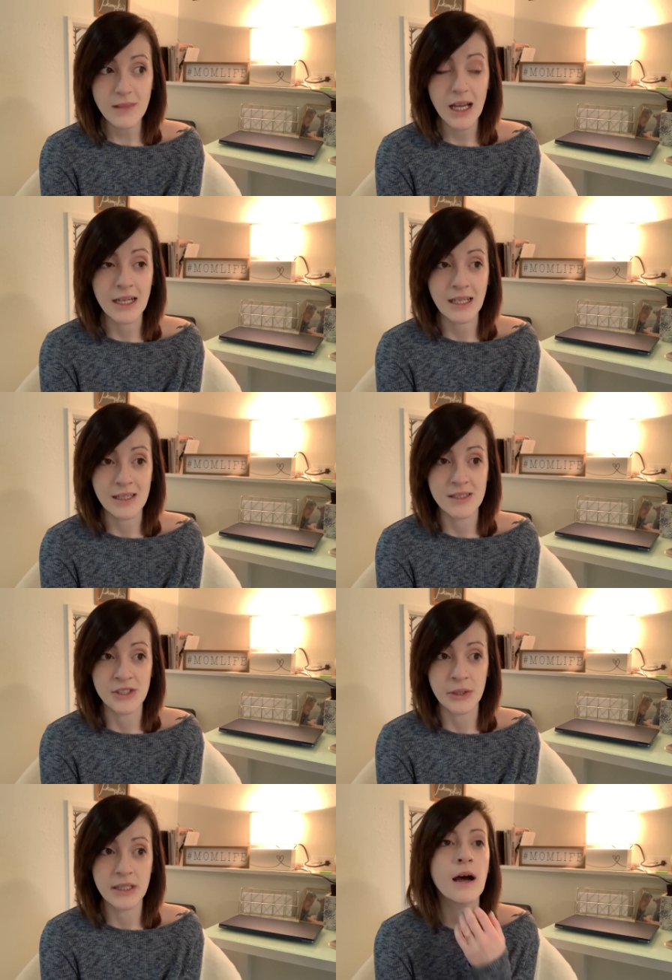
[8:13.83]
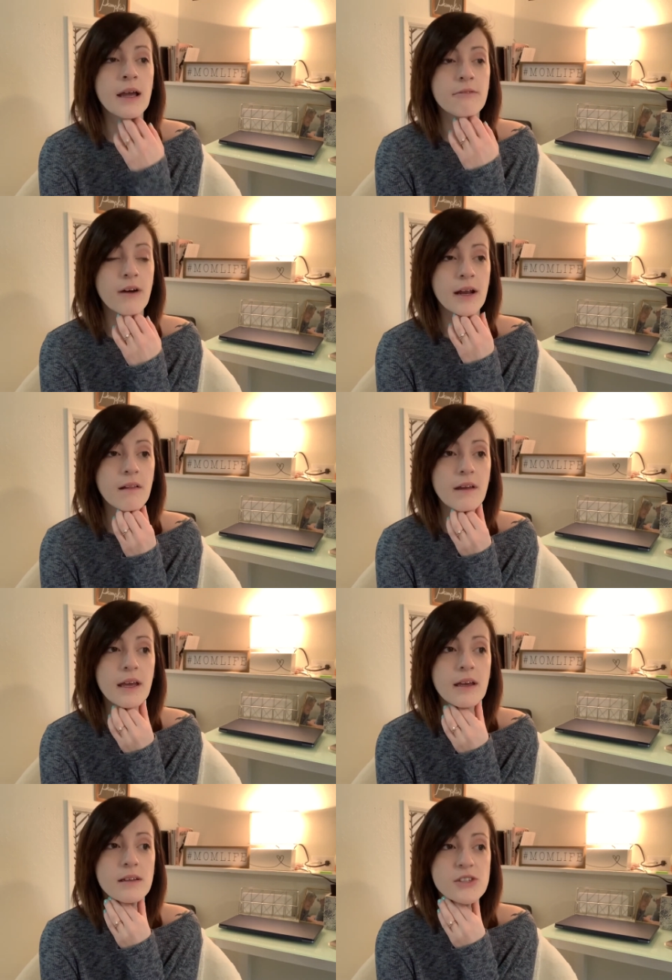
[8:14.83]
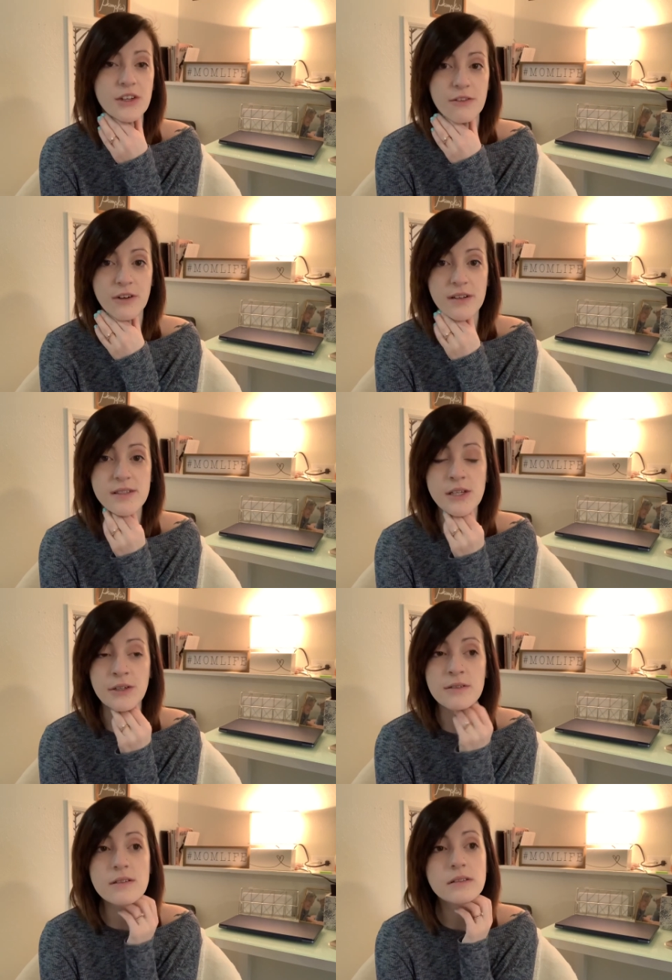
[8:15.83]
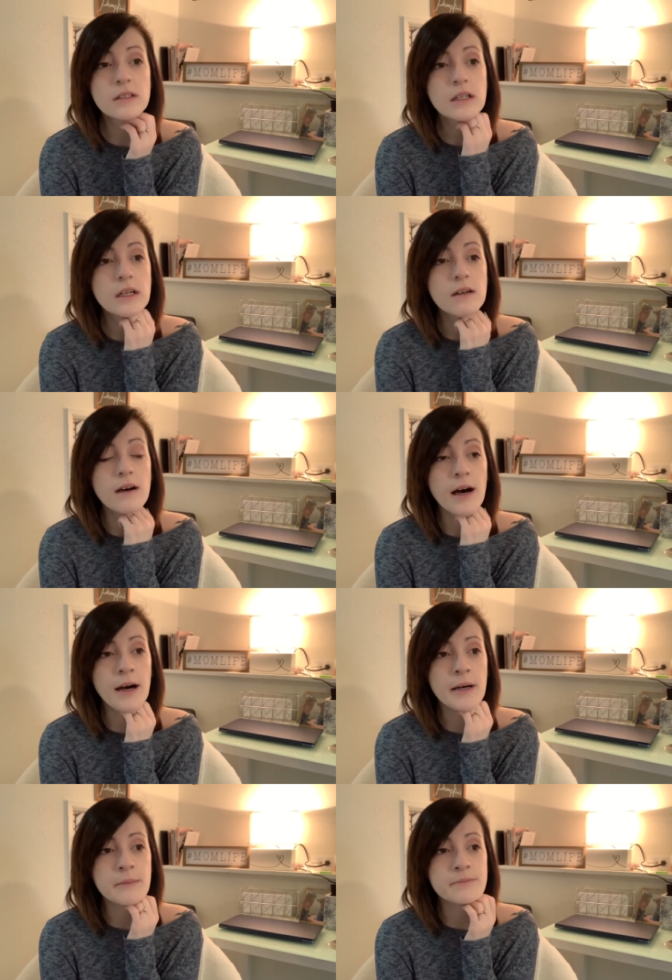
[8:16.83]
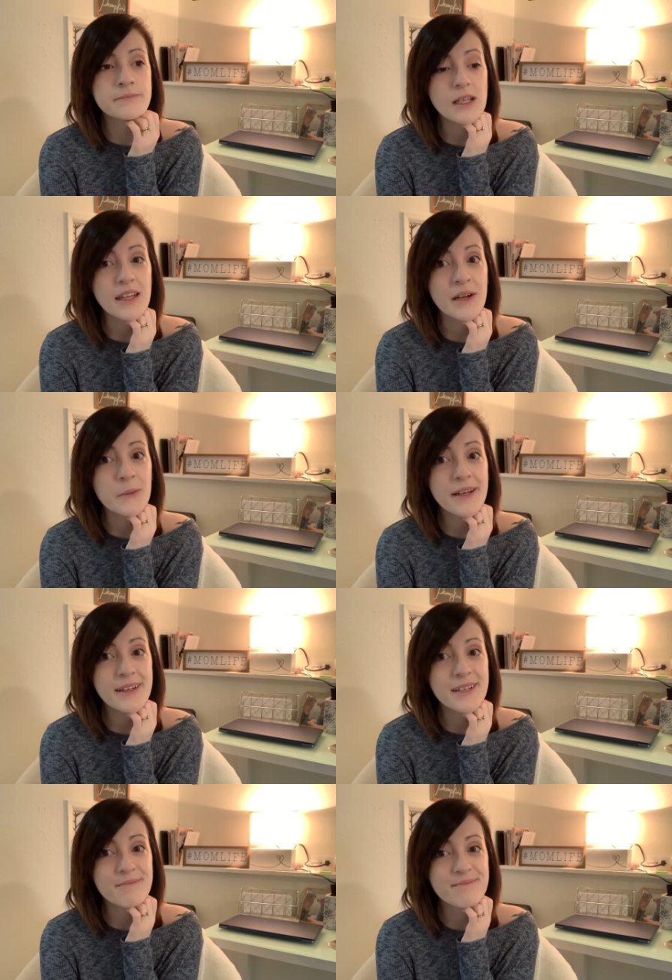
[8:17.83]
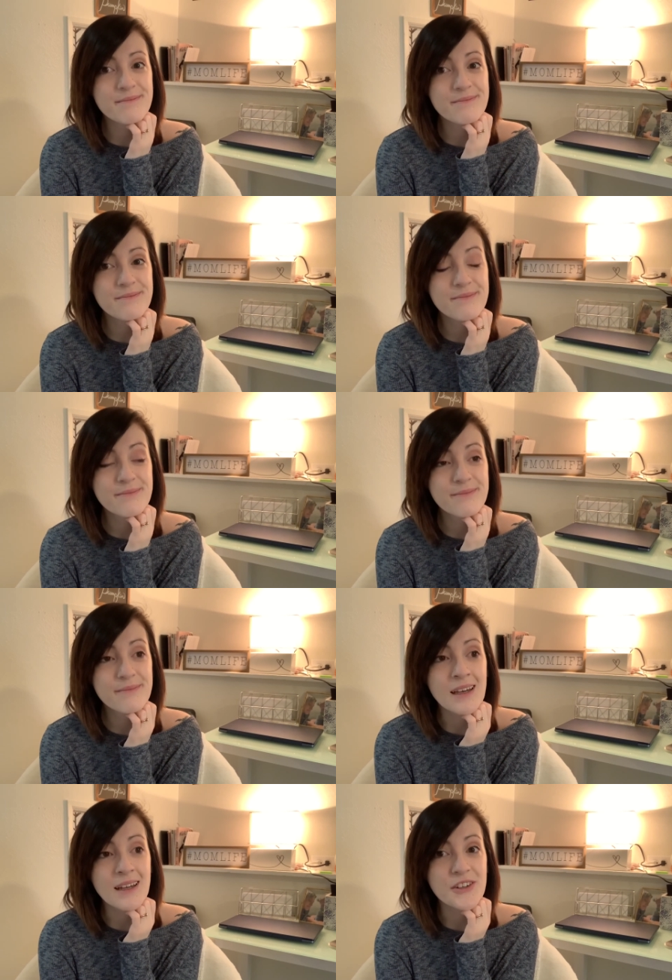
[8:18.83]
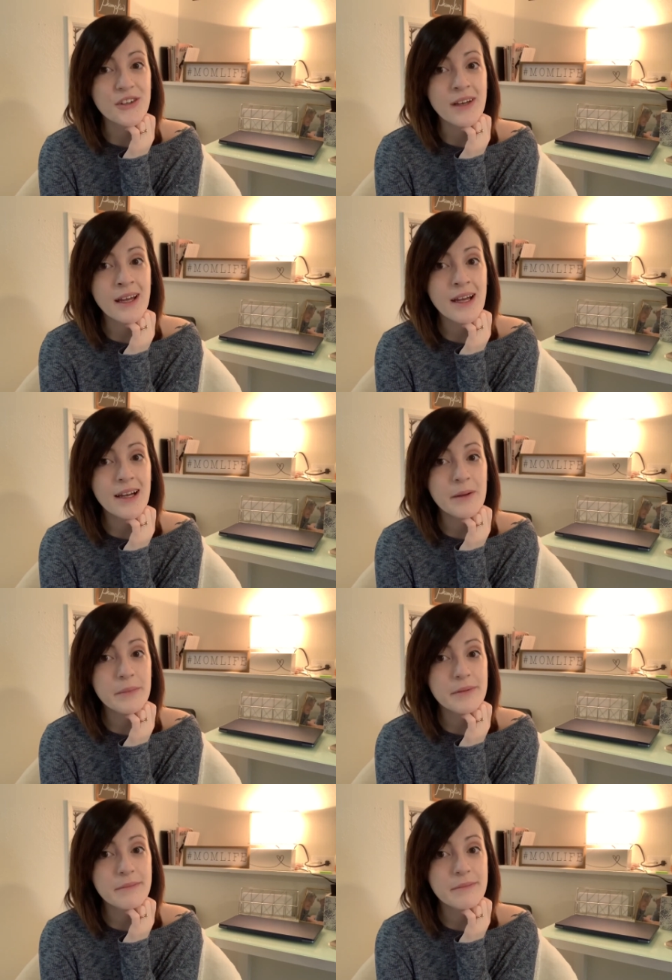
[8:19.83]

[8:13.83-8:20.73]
I needed to do it. I finally took the first dose, and then I waited, and I took a nap